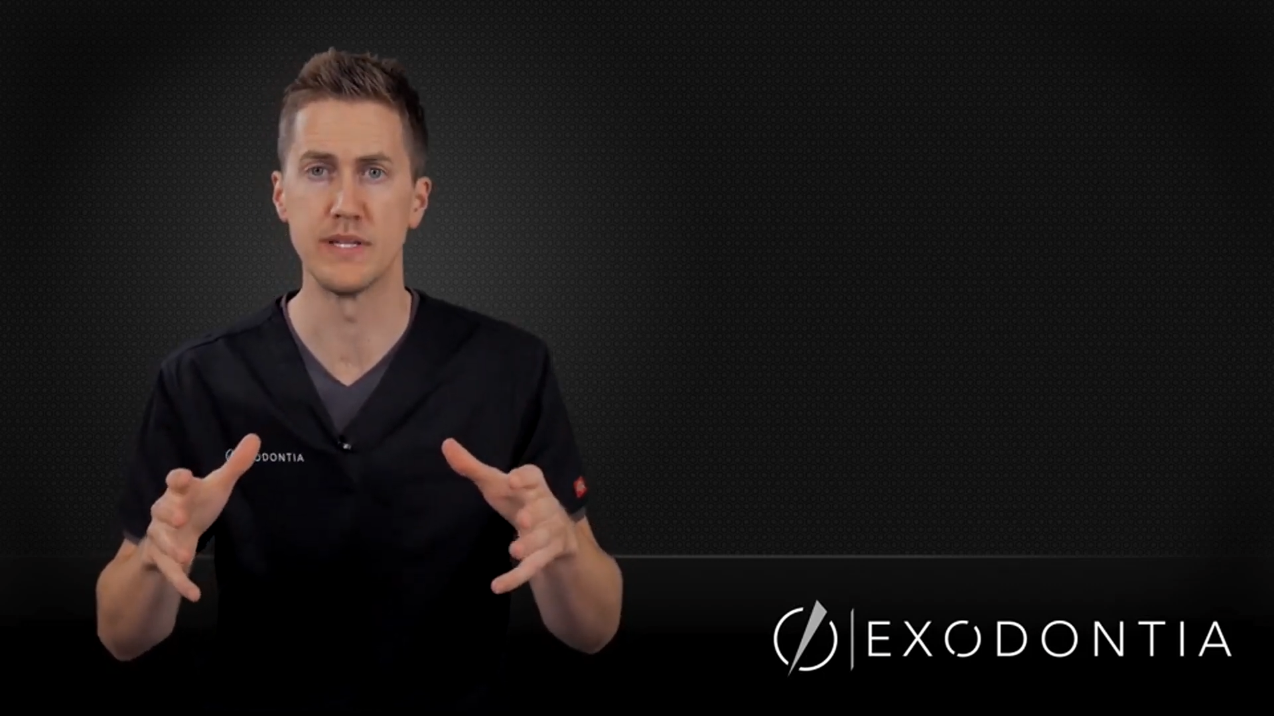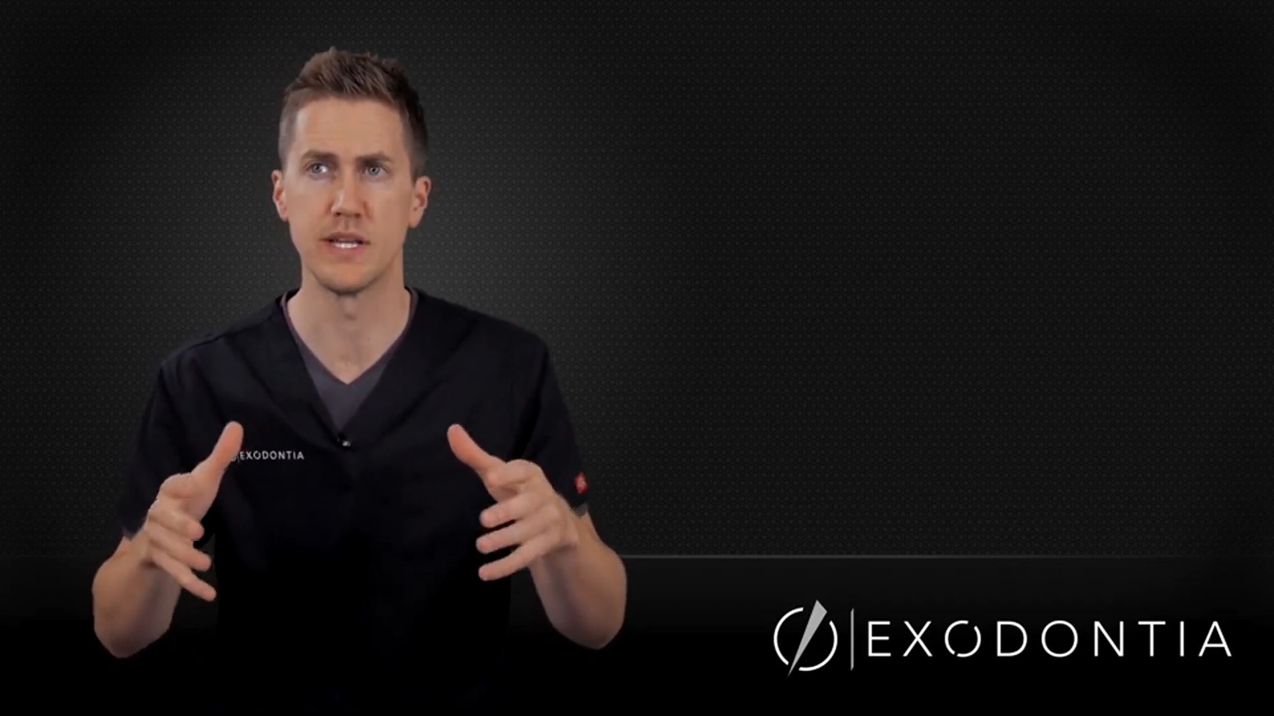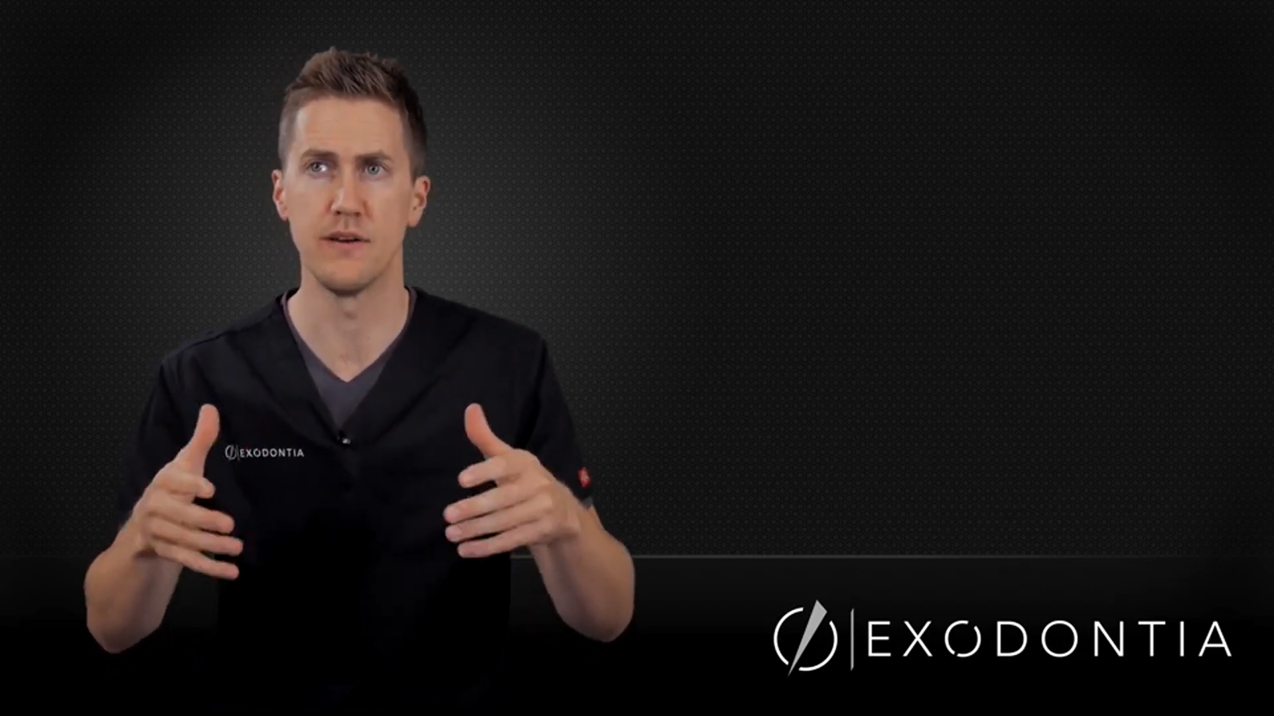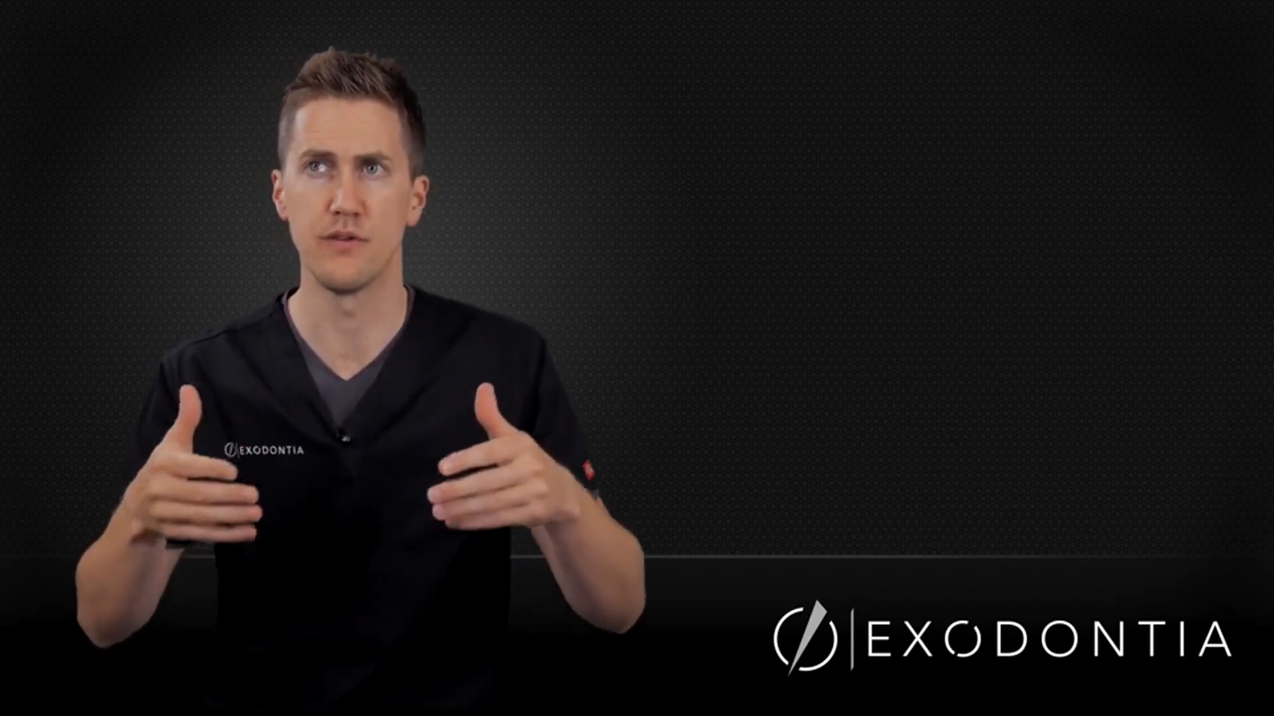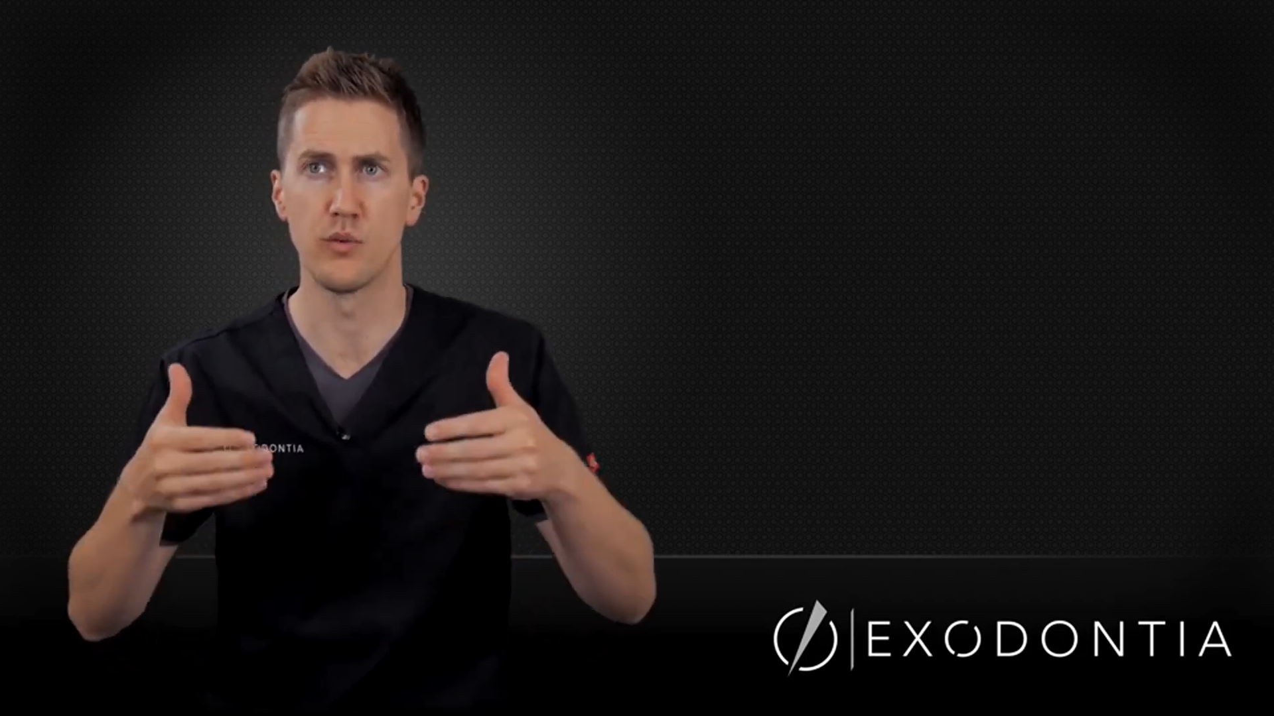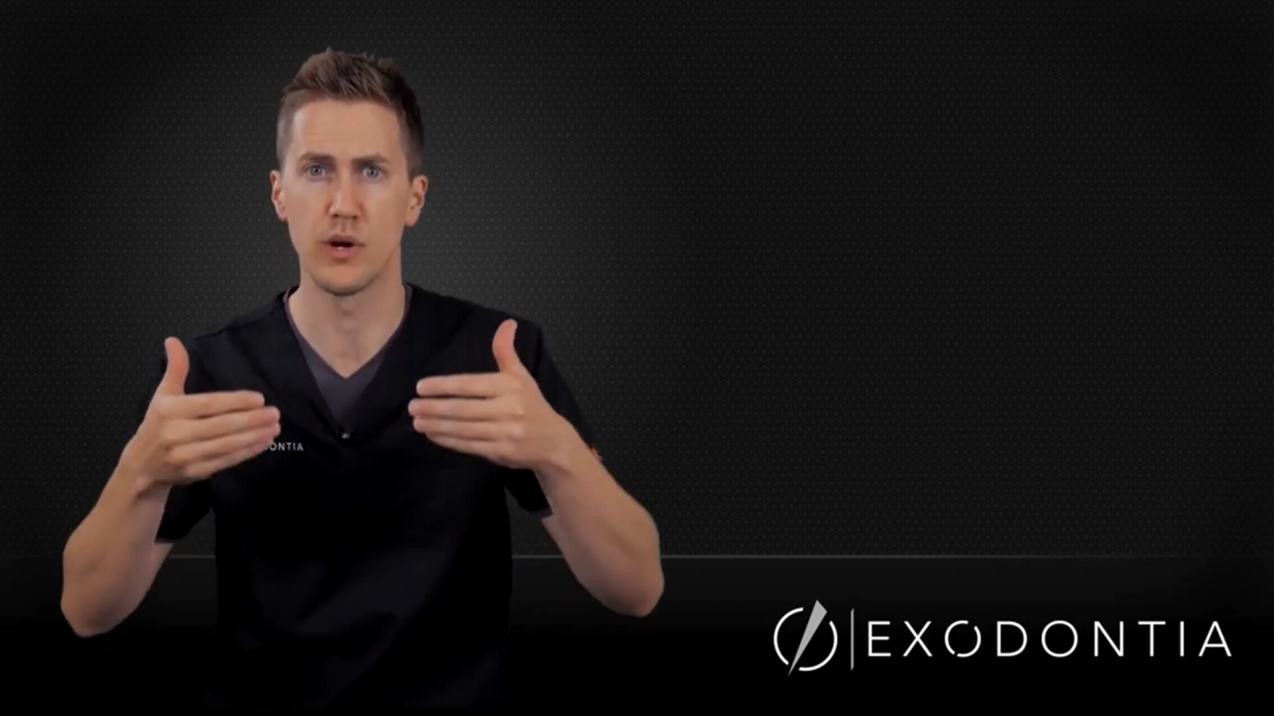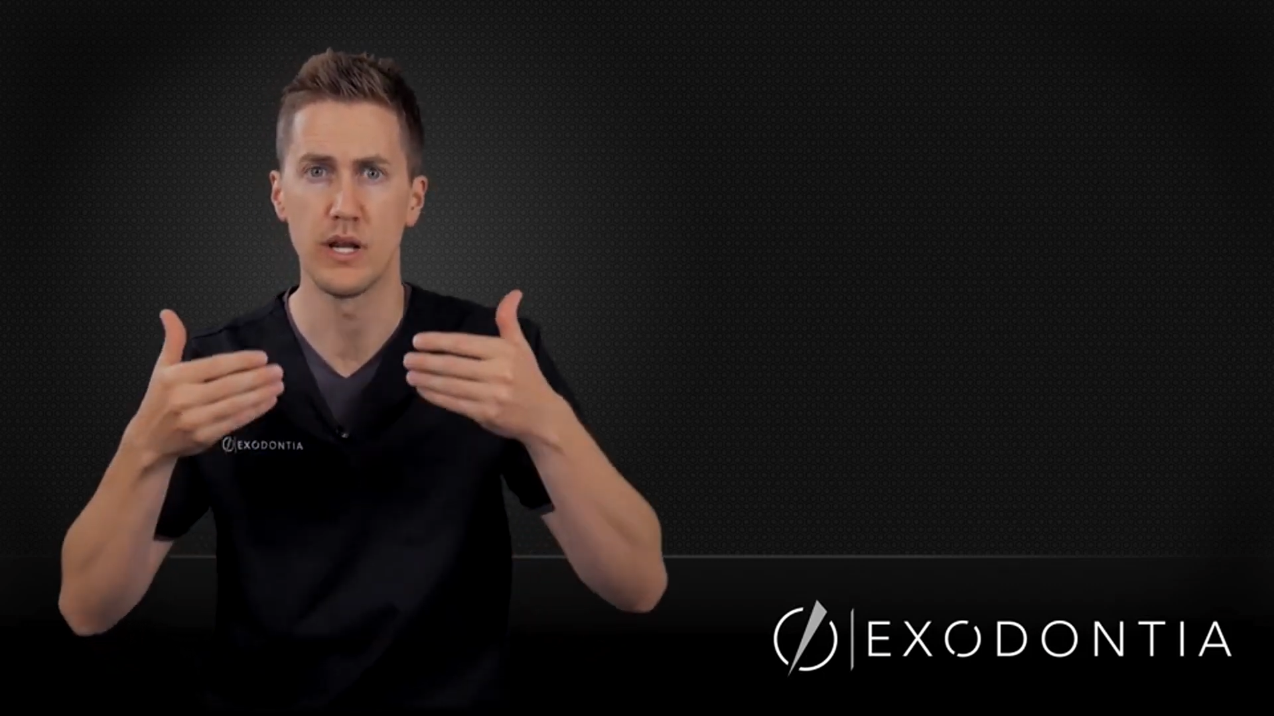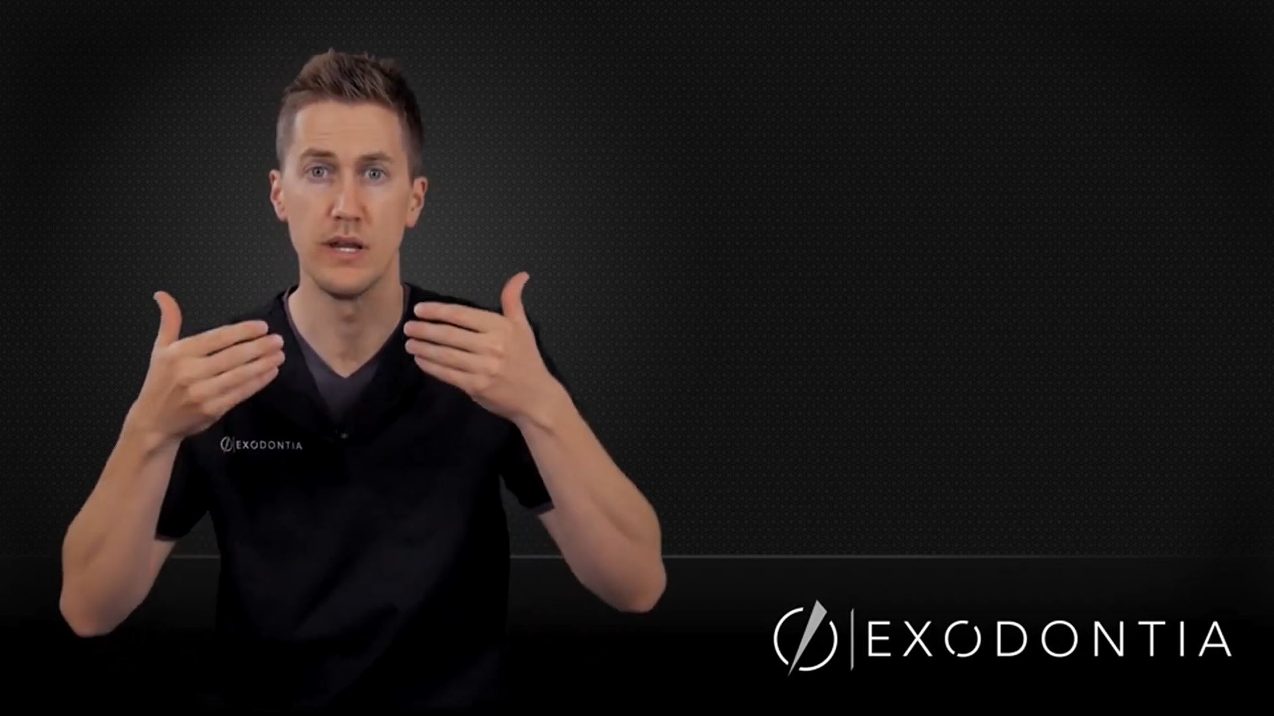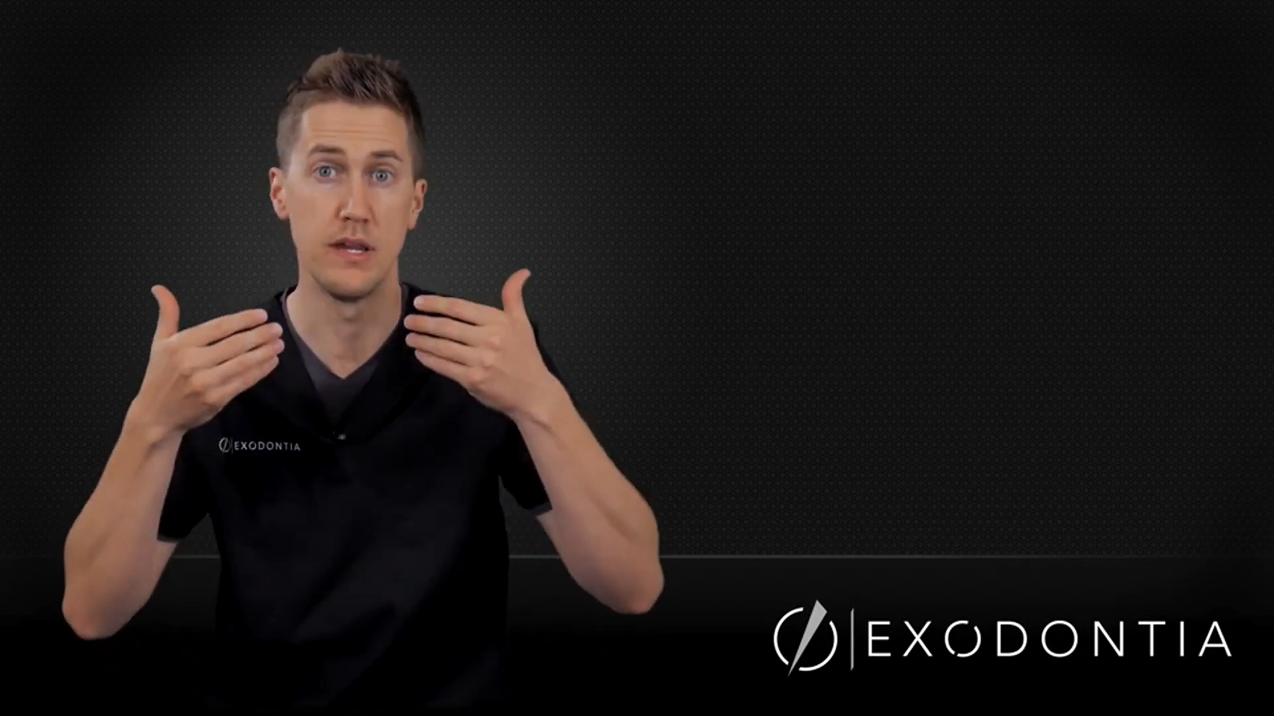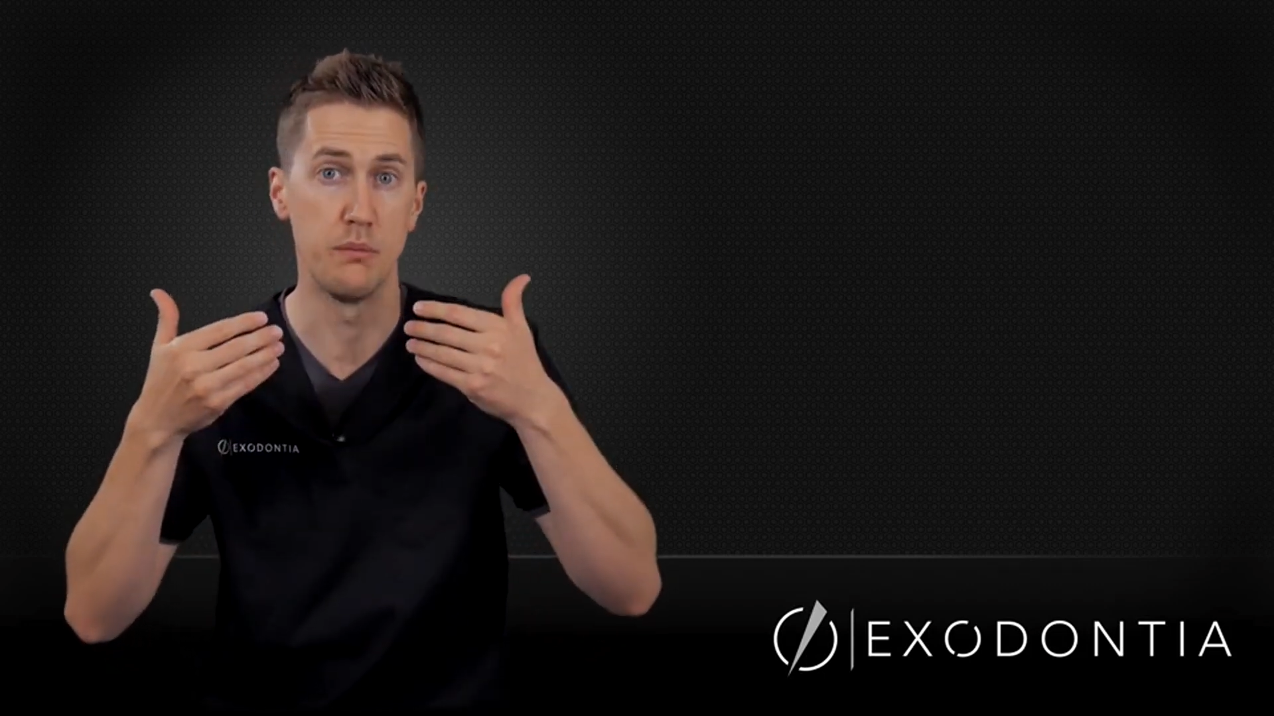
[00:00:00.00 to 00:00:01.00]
say, if you're working in the